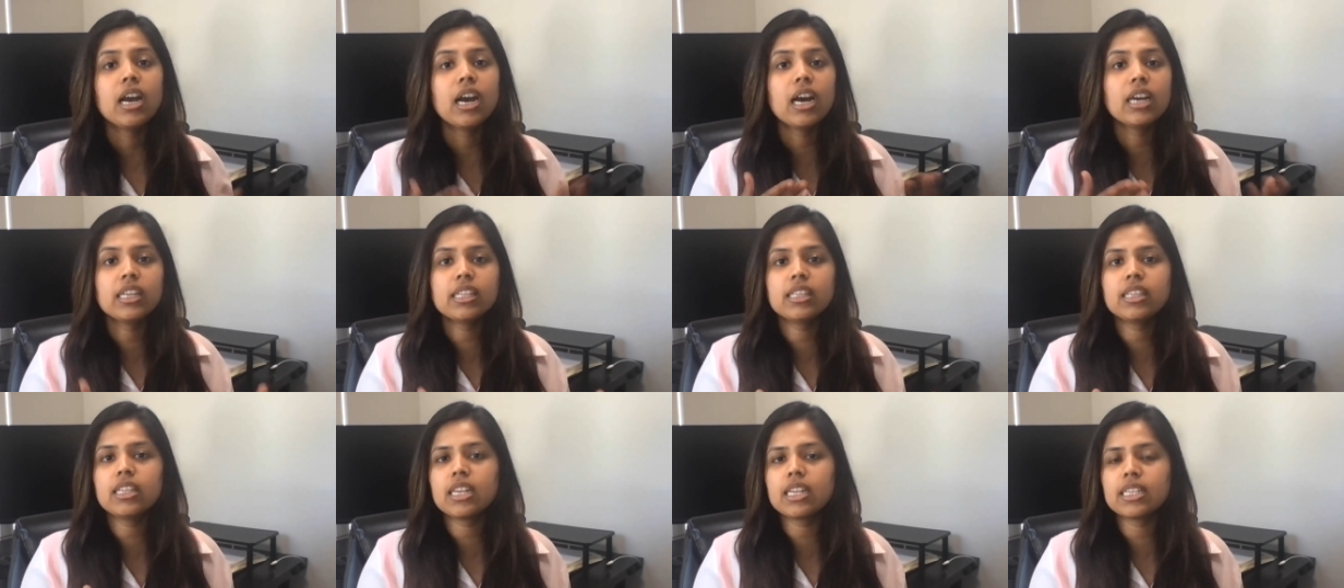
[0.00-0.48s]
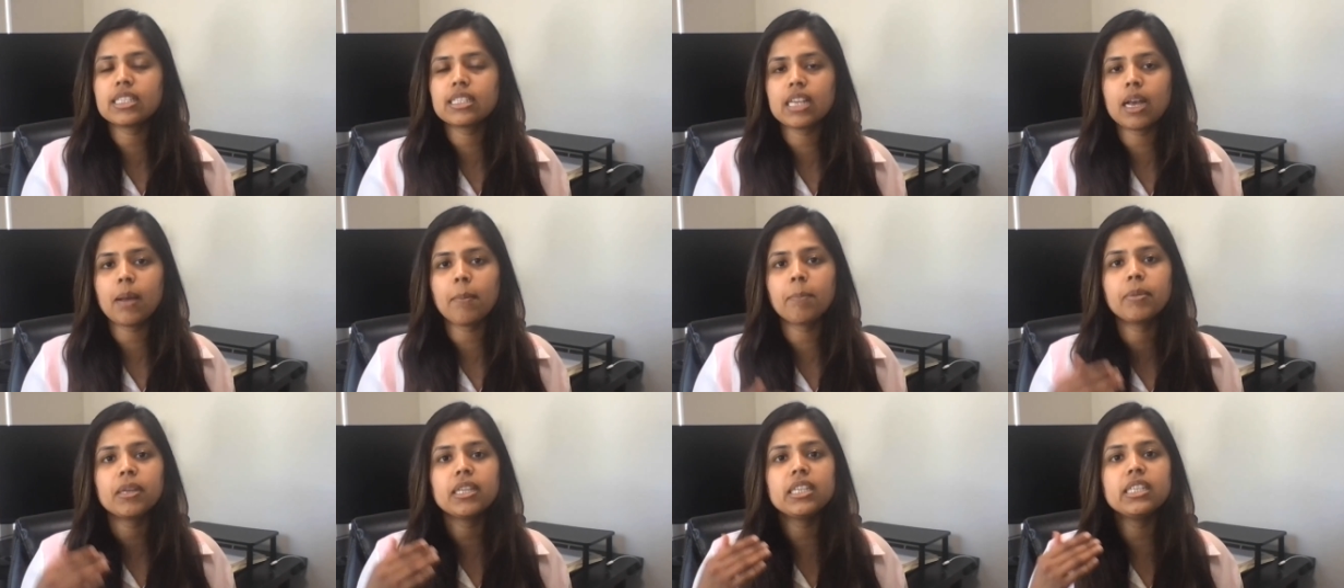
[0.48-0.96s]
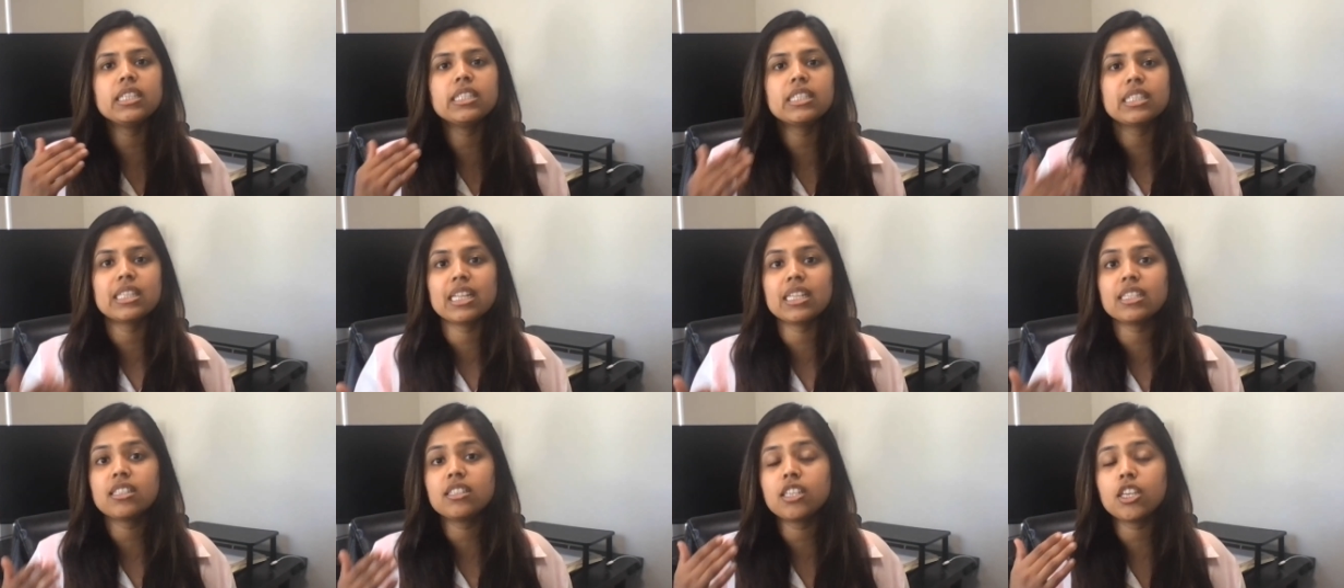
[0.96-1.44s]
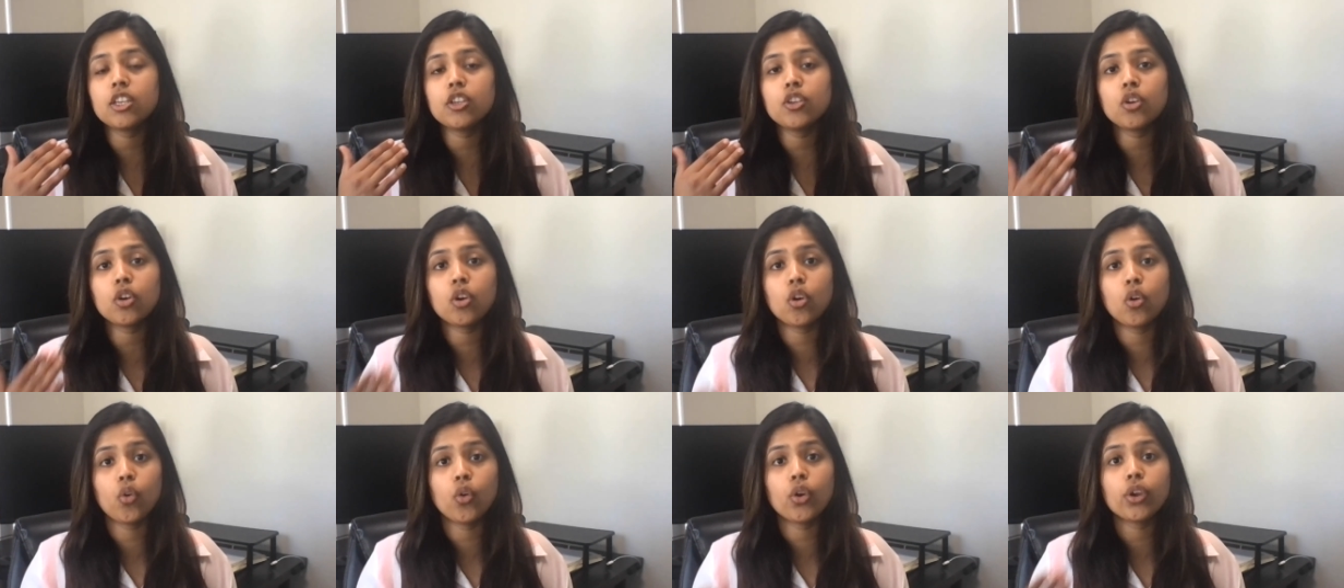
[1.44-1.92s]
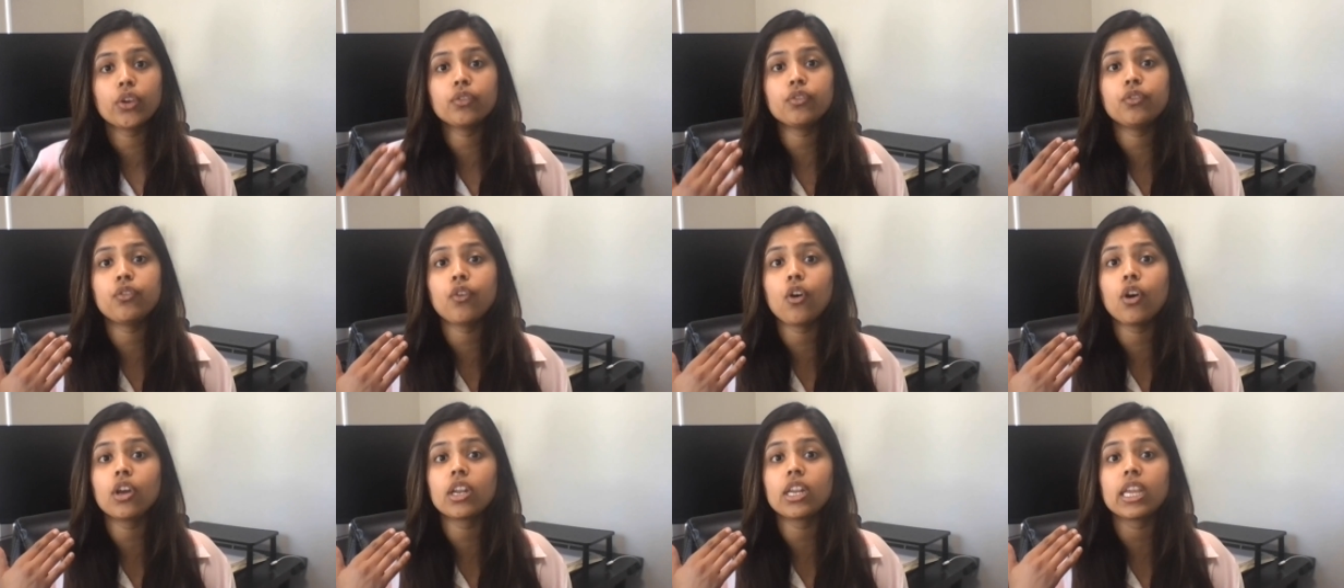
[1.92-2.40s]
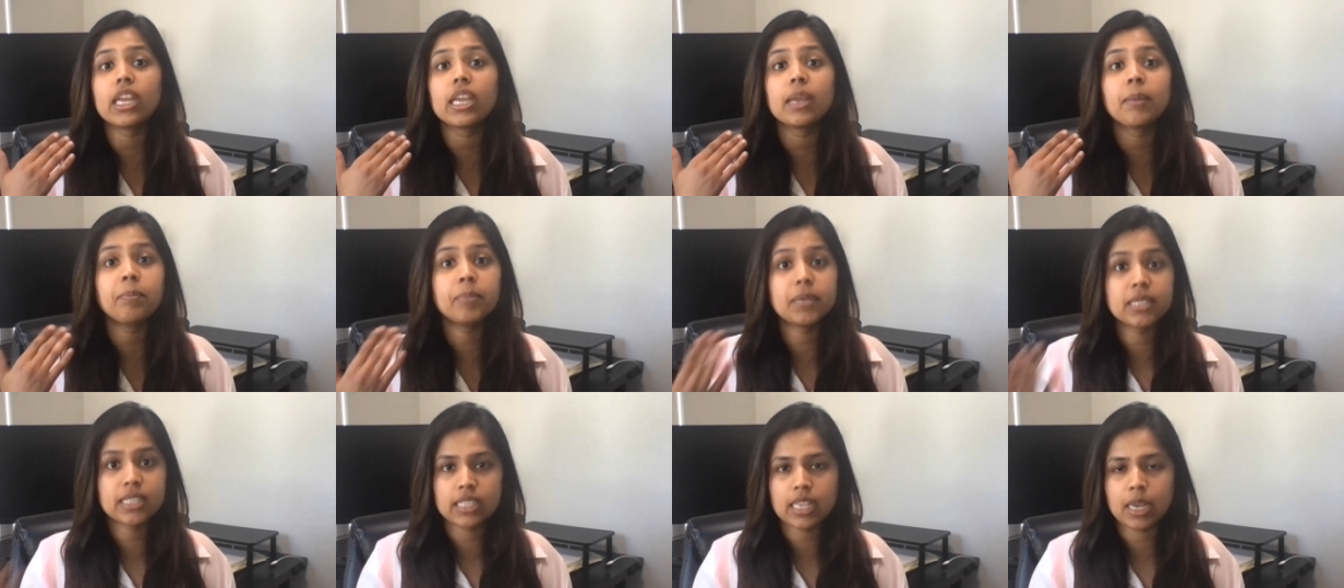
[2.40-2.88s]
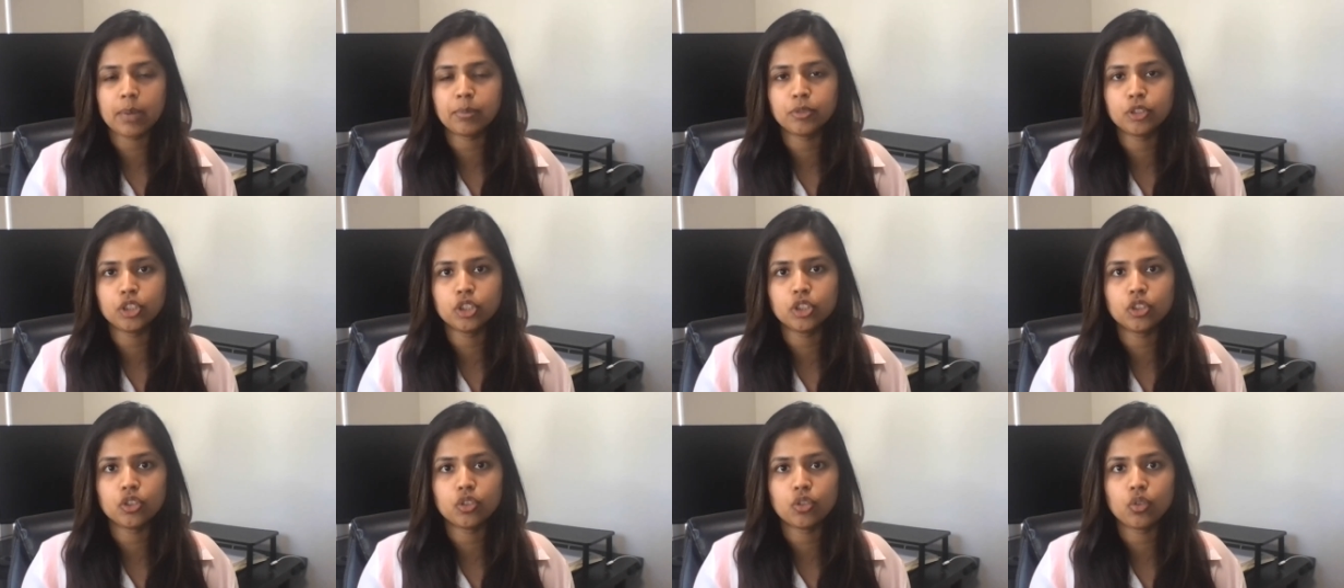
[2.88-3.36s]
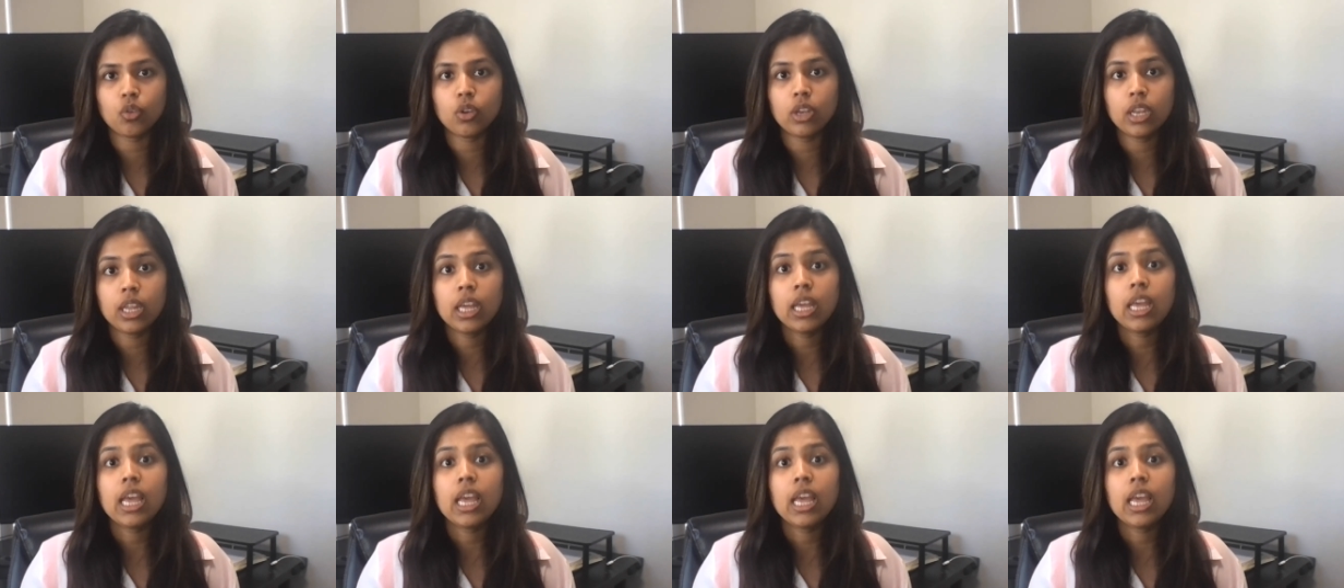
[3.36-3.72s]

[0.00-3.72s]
Another example is let's say you're going for a perception role